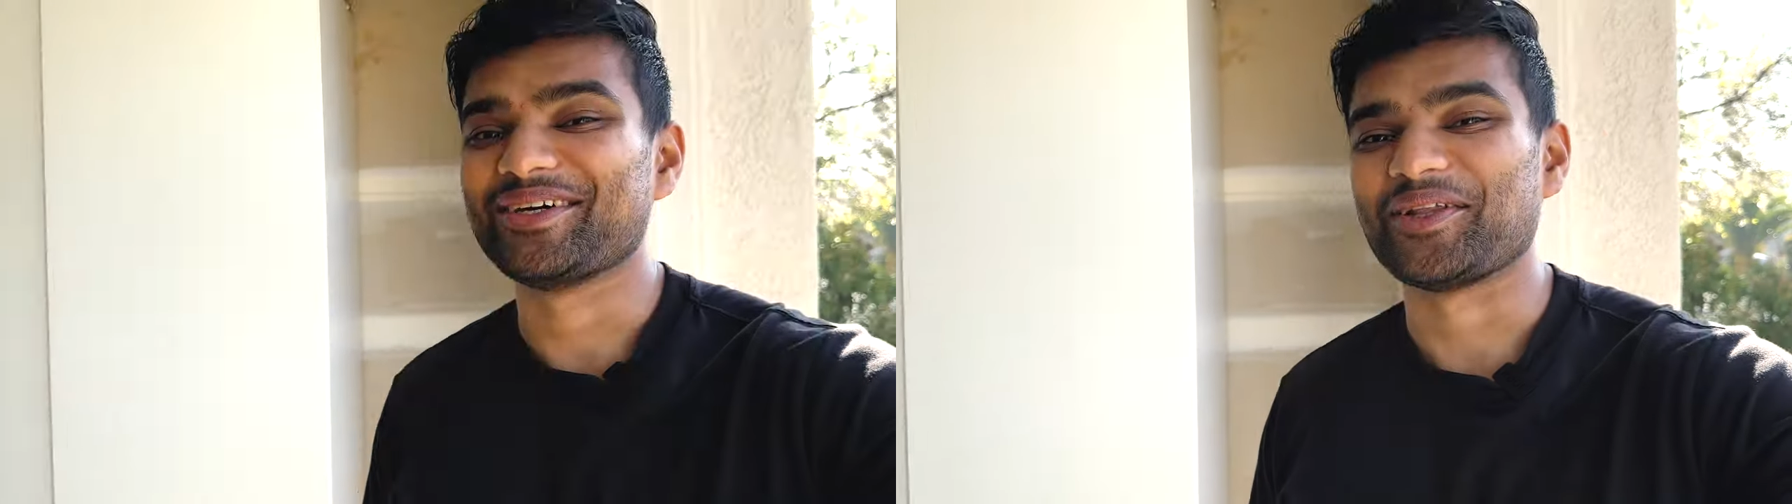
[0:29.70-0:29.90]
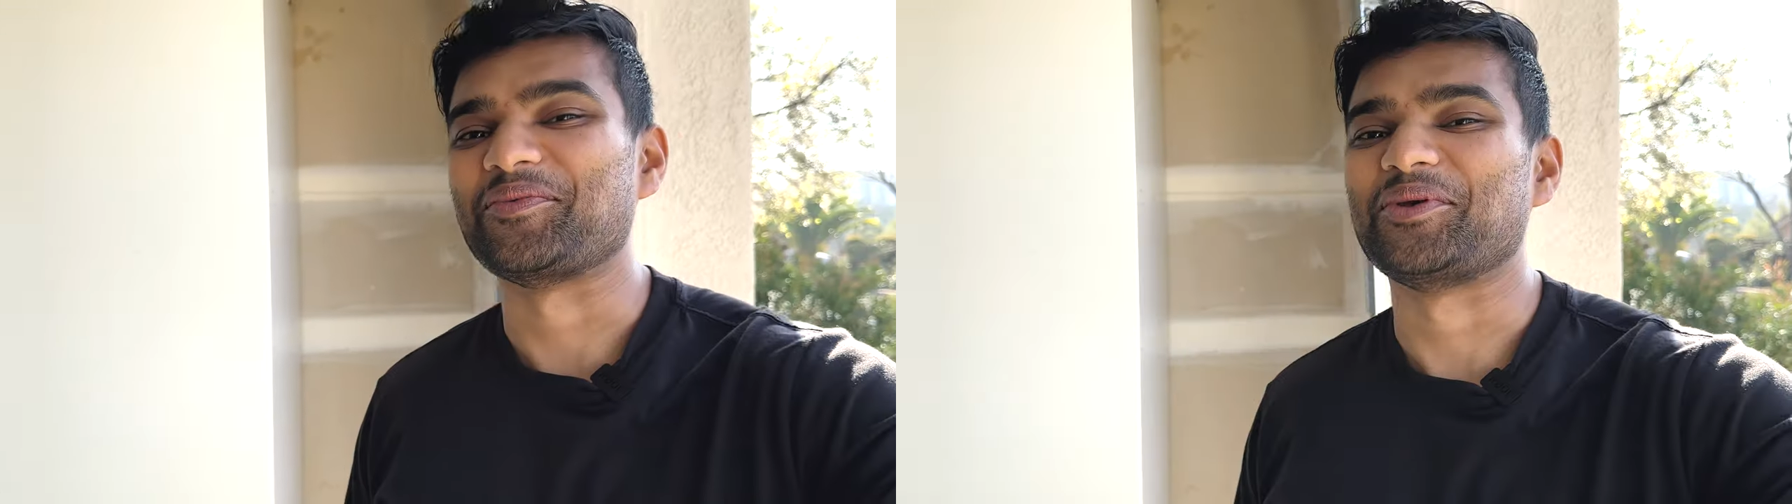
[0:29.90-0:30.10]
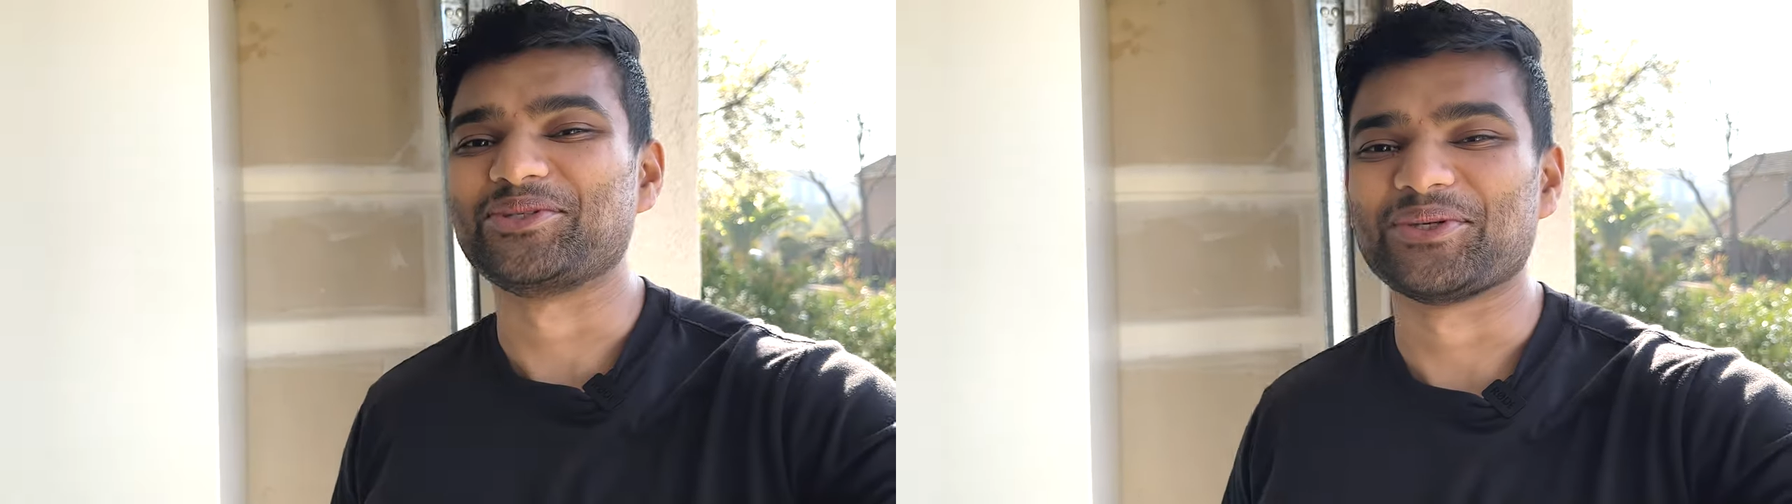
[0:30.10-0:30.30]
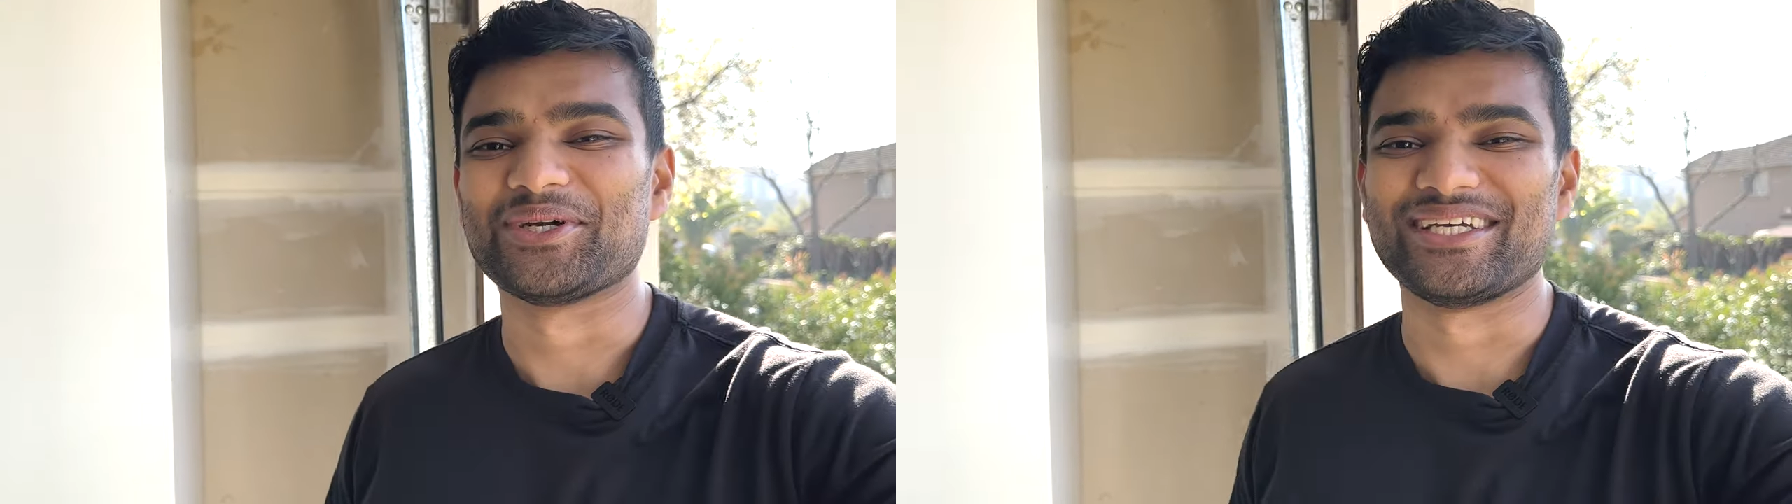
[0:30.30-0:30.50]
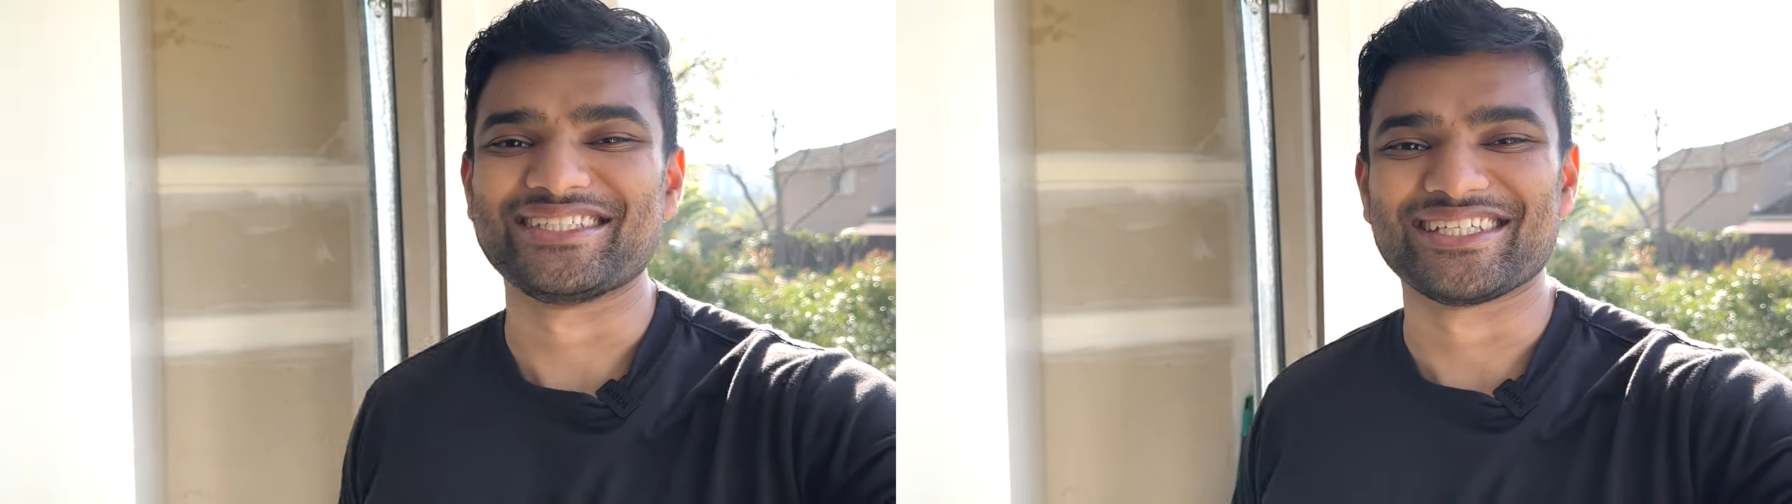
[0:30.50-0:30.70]
let me tour
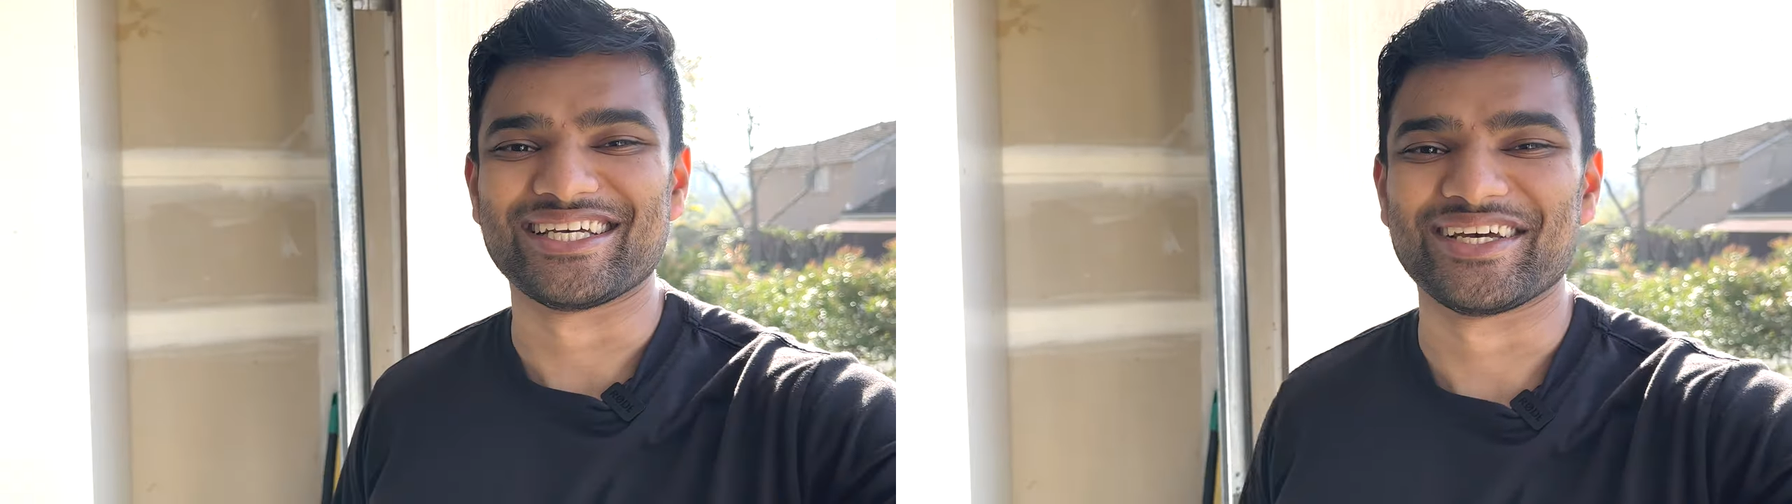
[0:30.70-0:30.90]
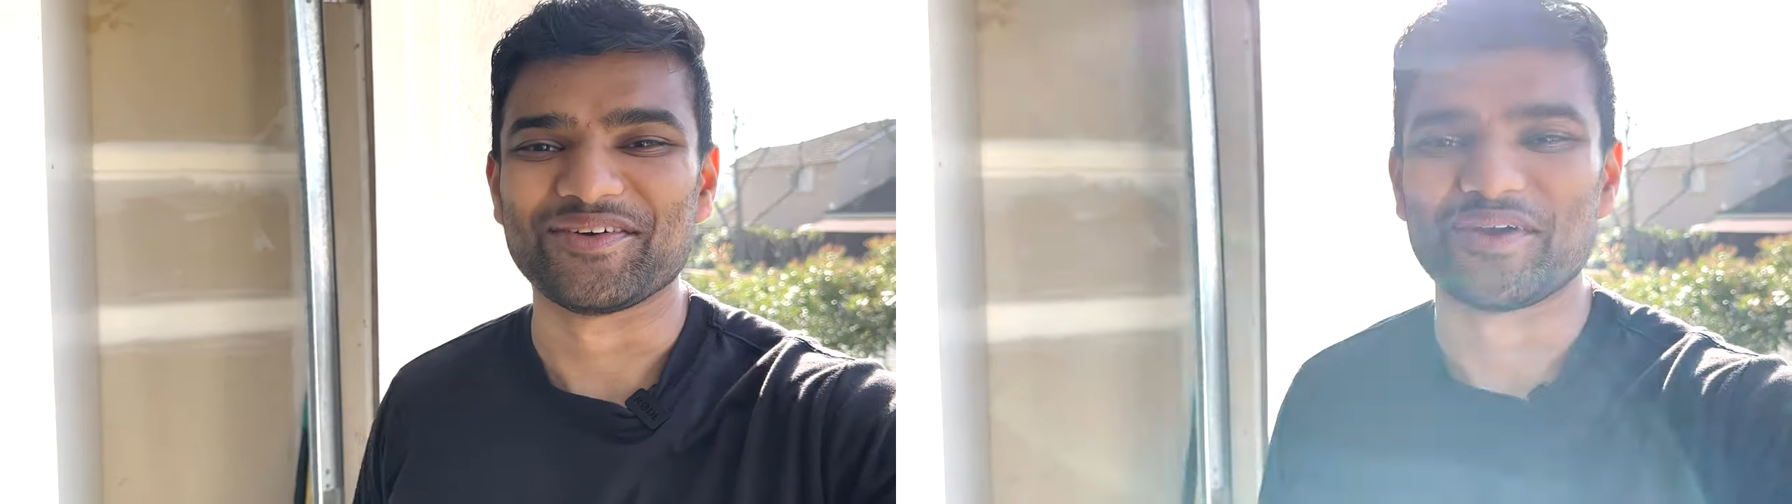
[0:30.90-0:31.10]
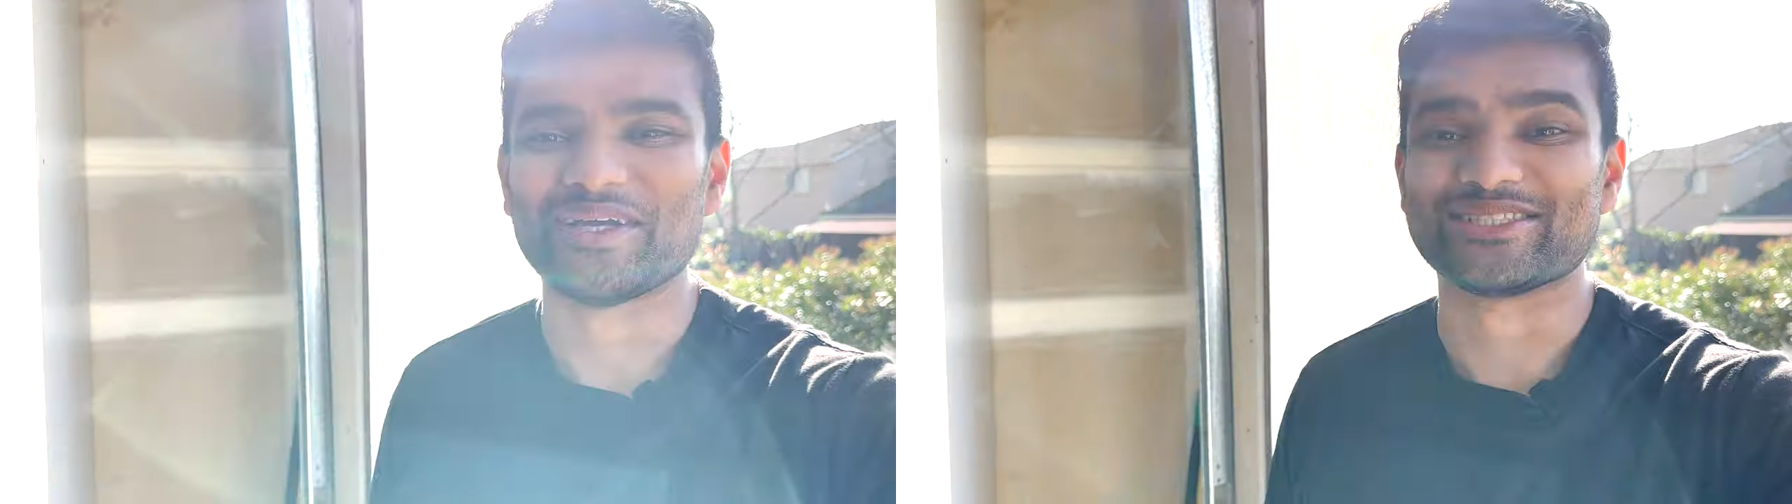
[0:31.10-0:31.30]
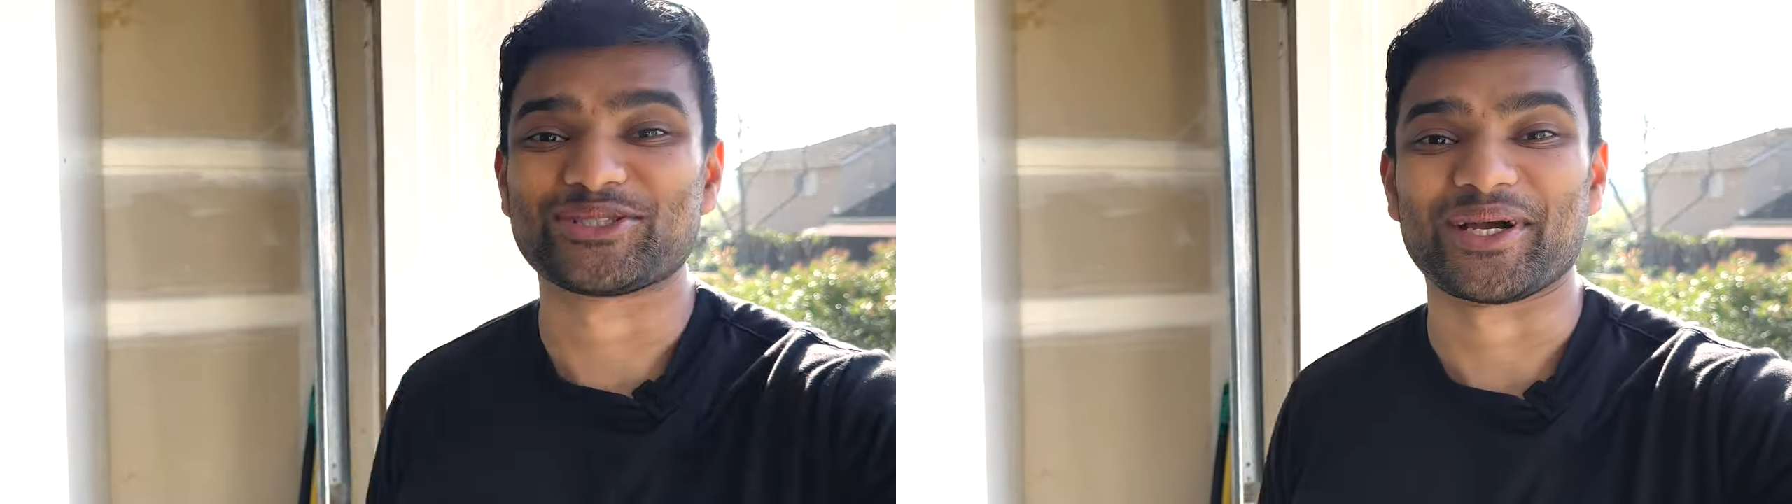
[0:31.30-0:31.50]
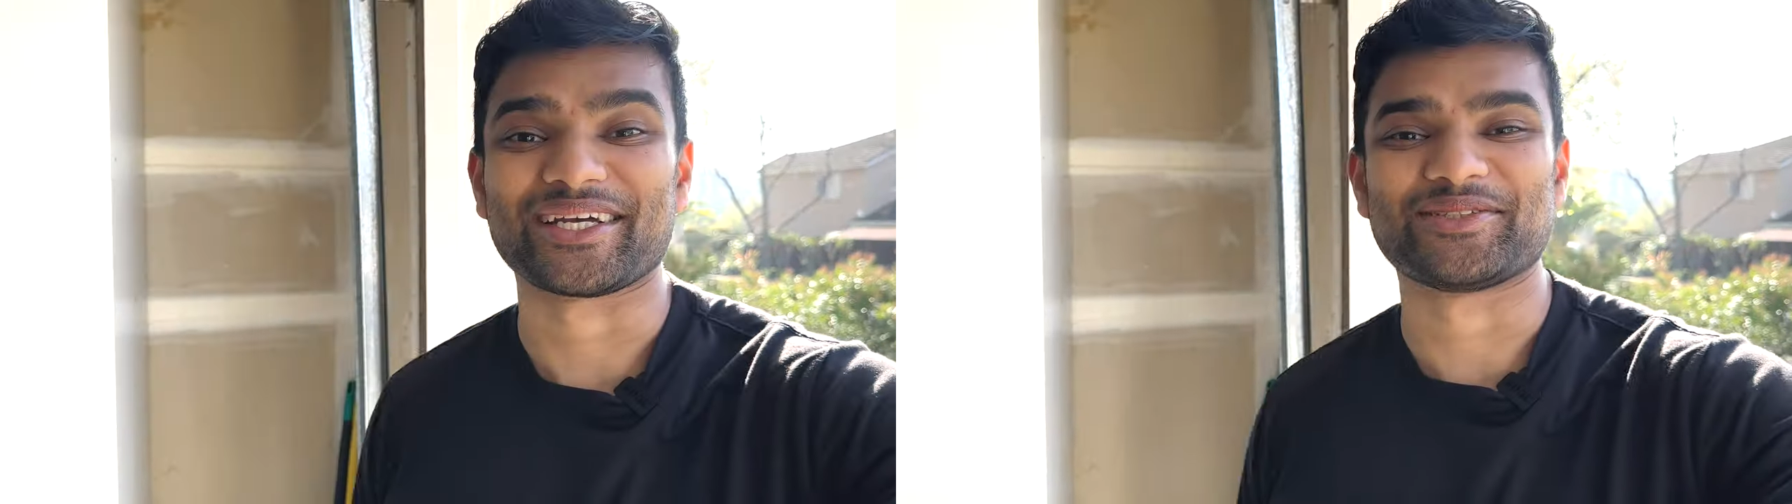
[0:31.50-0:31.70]
his track